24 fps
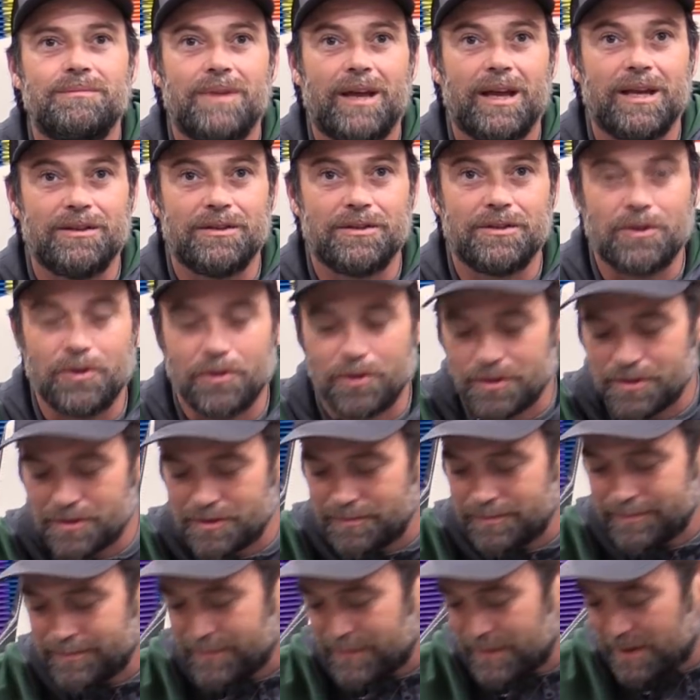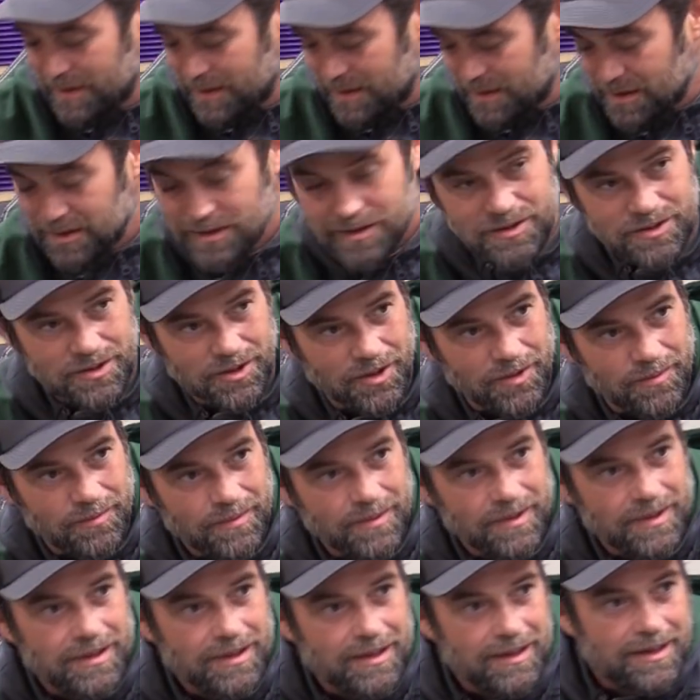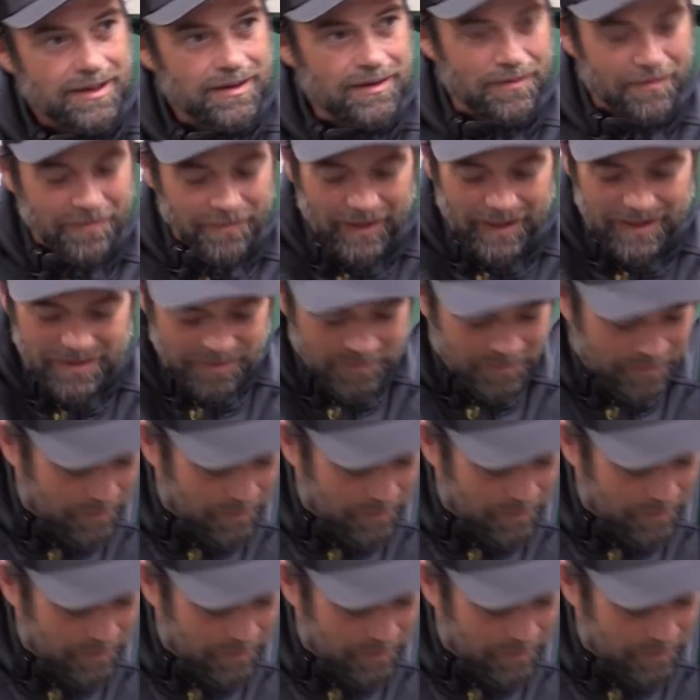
Head to the course. So that's